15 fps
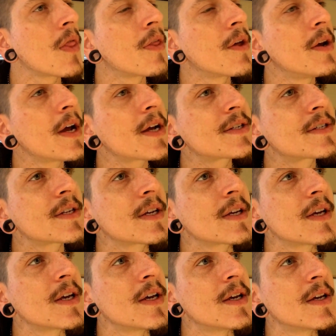The next
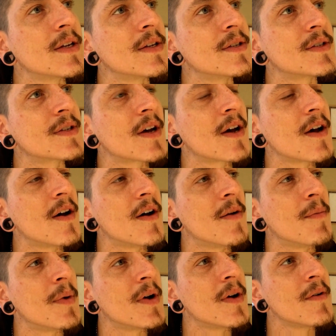thing is, a
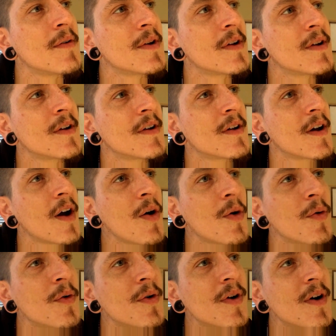
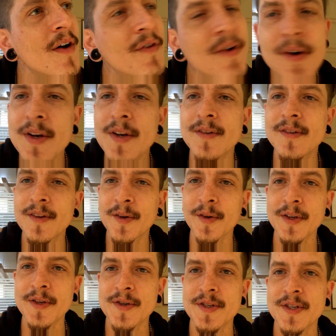very
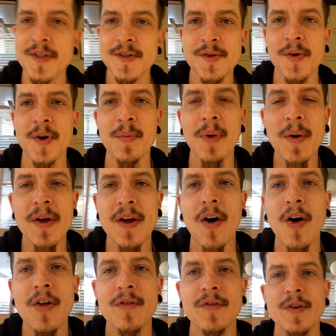little interesting story. Probably
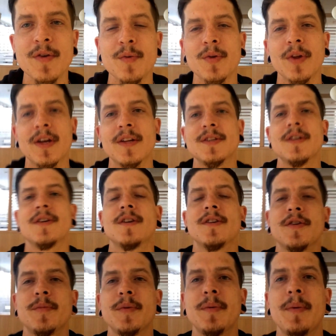all of you will like to hear a
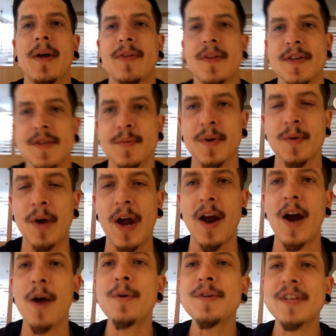little bit about this one.
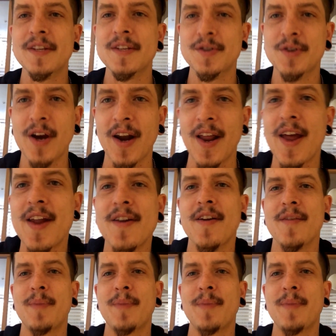I always like to try and end on a